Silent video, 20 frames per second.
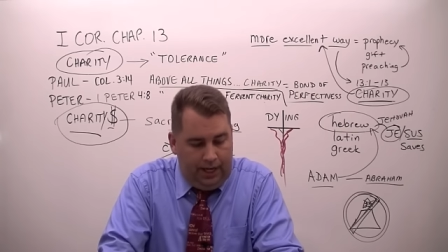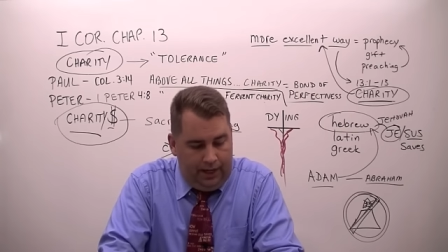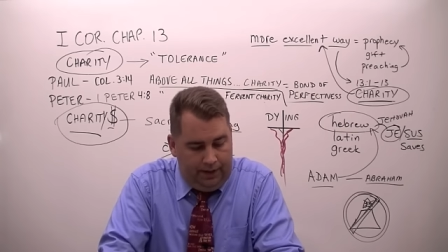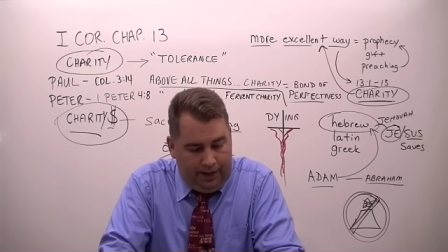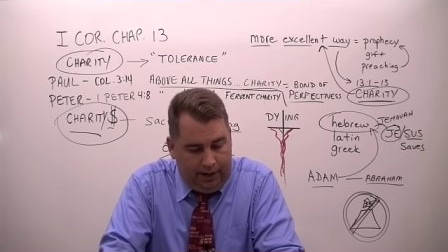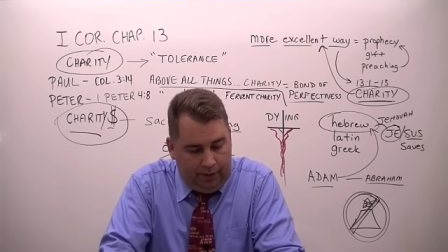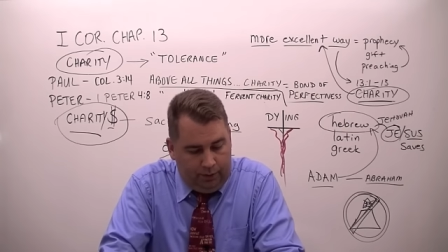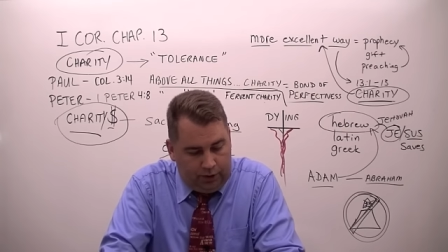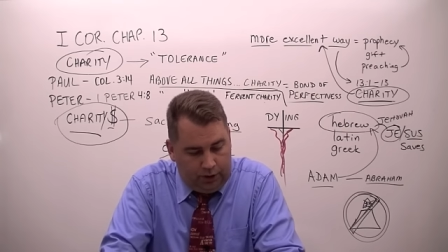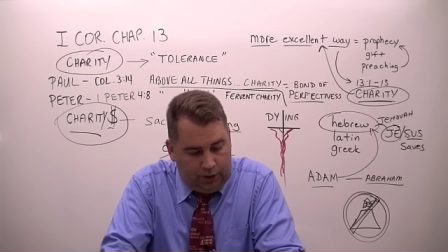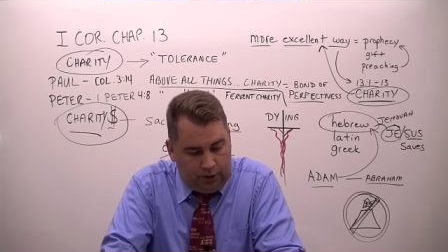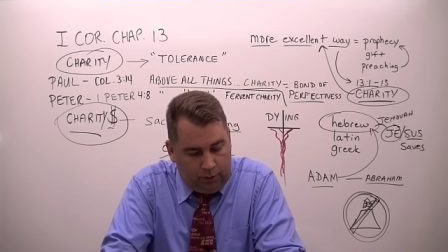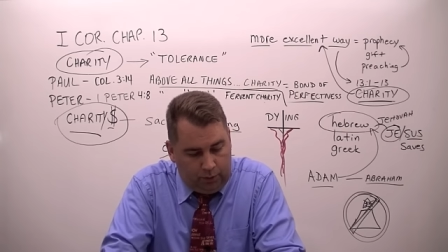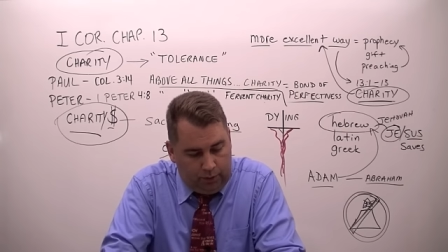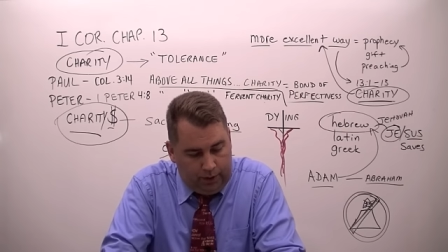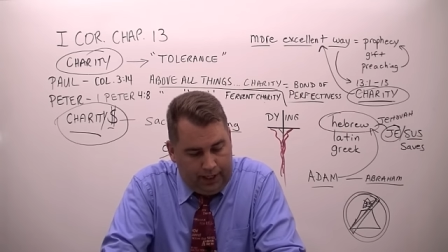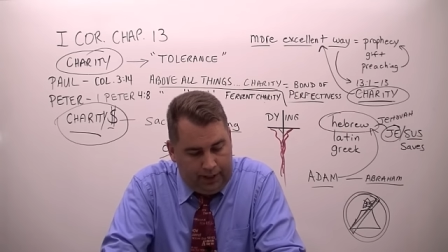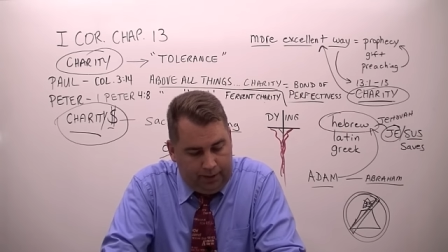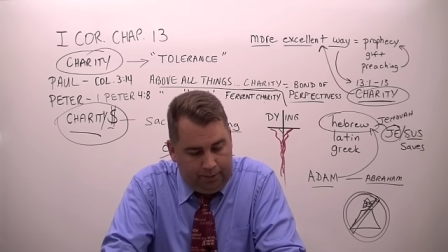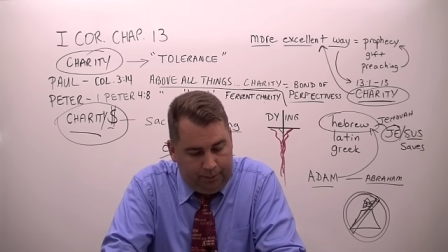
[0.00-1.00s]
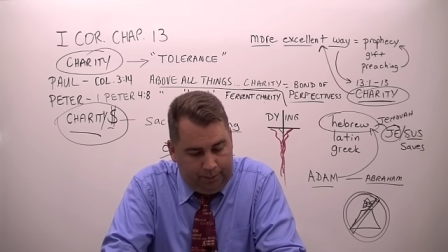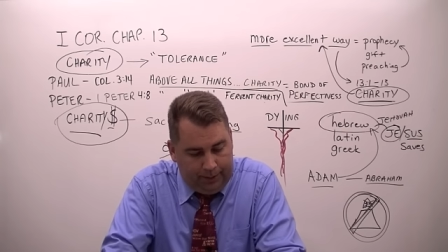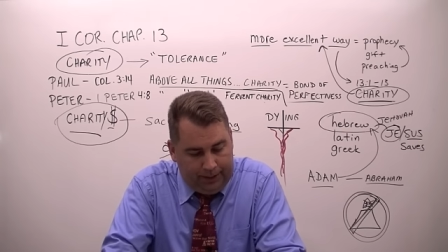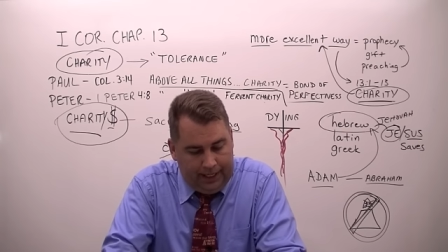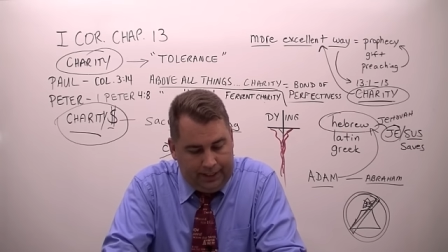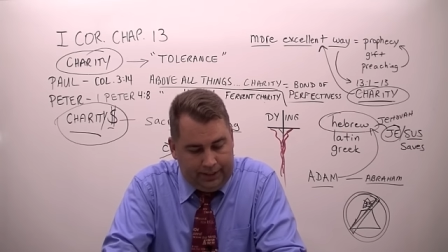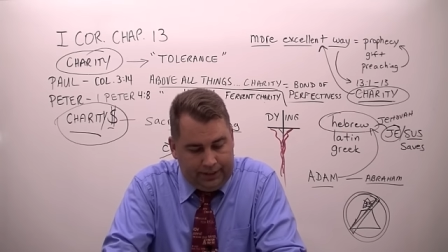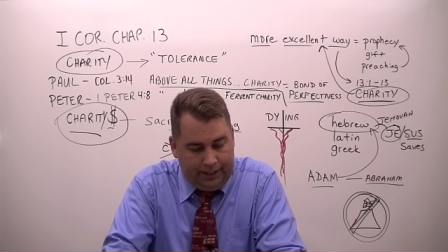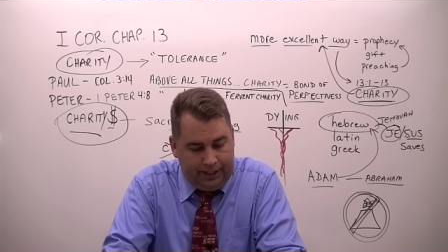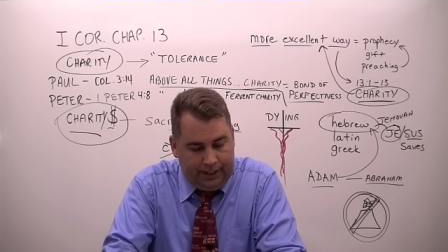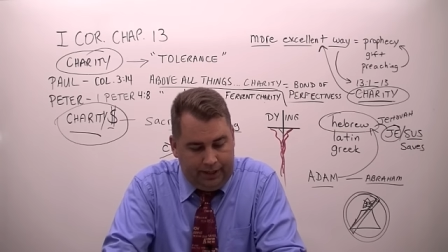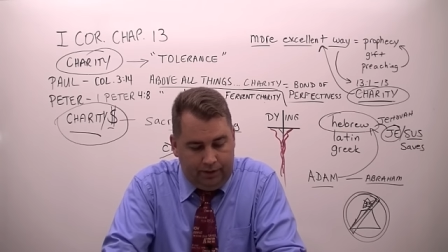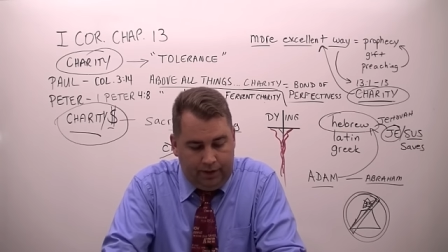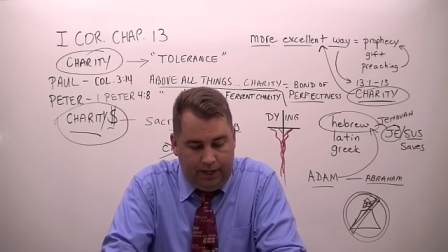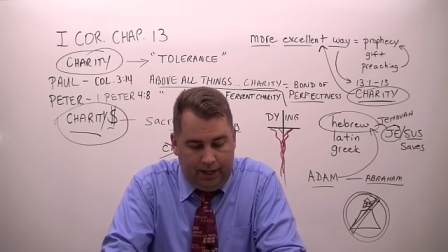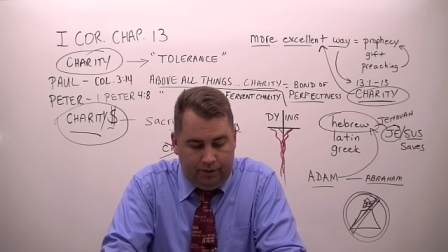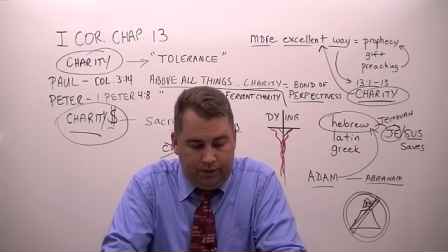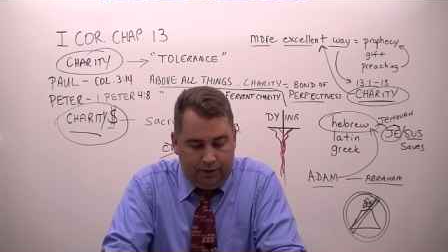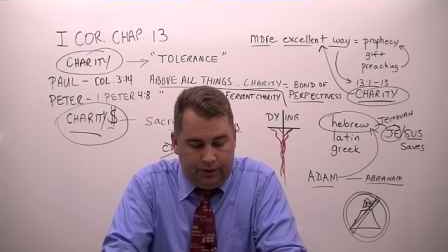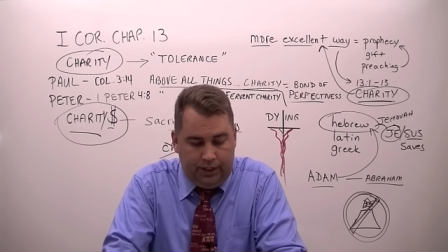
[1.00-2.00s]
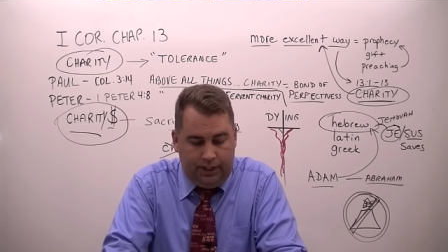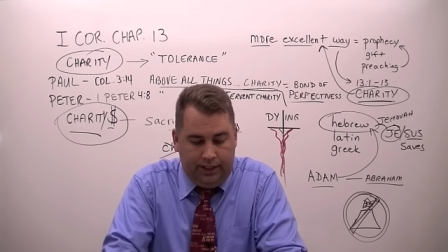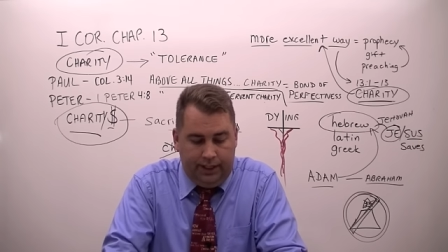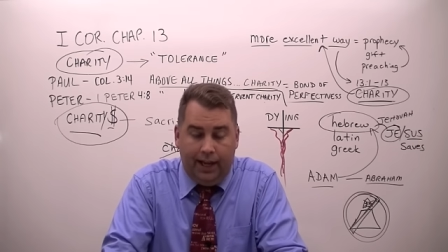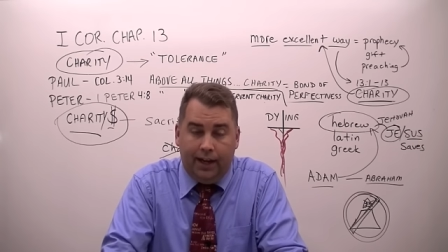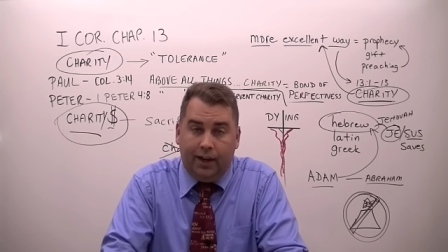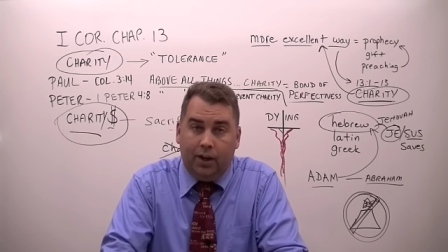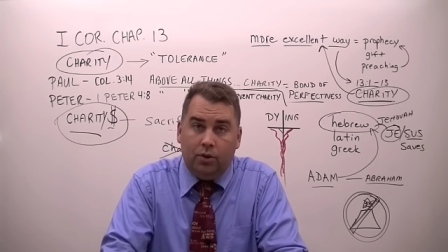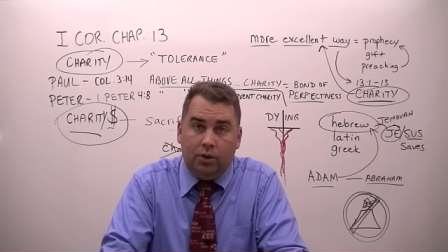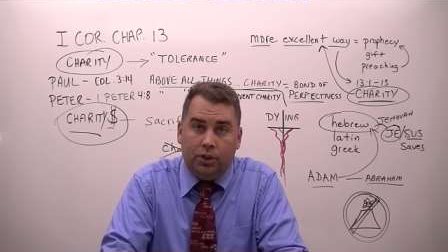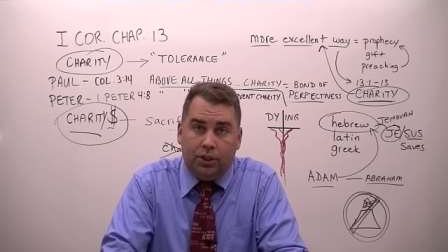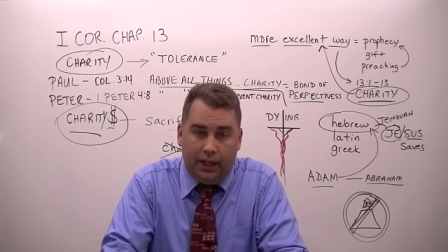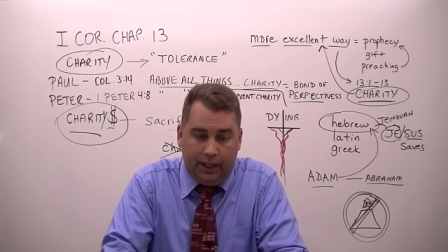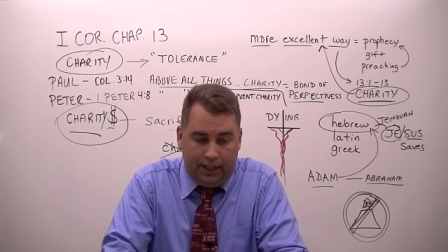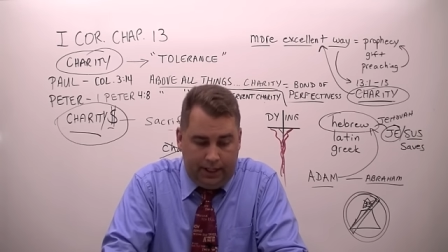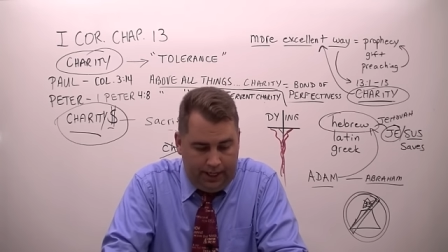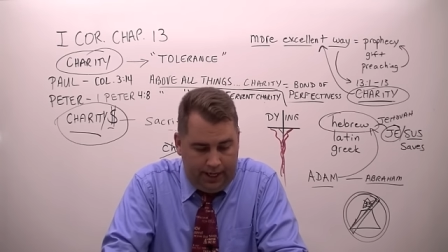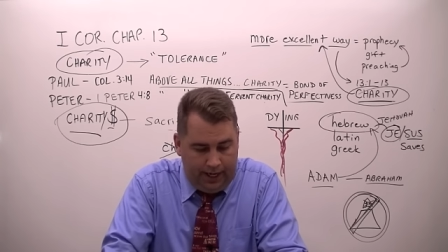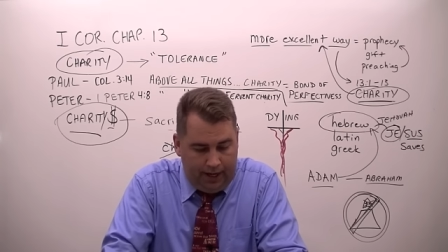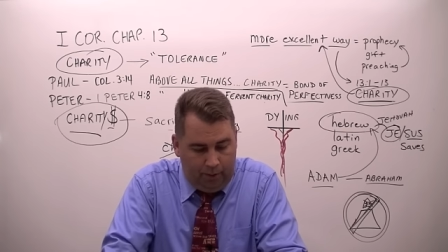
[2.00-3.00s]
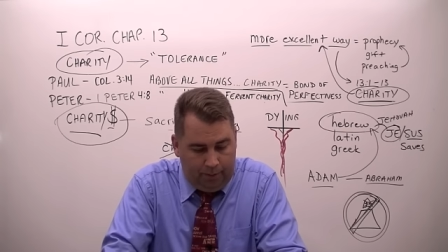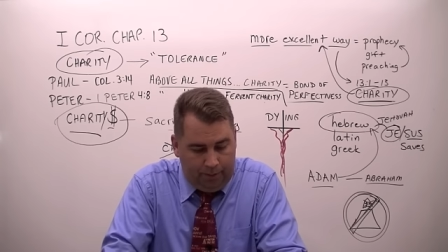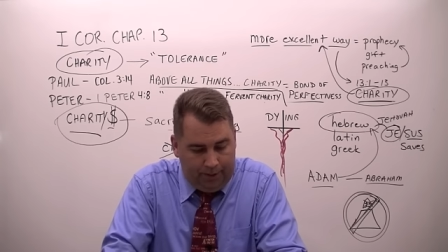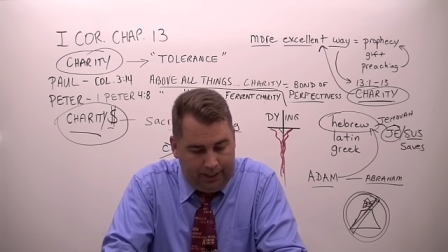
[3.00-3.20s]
And that was a great blessing. If you haven't seen that, go check it out.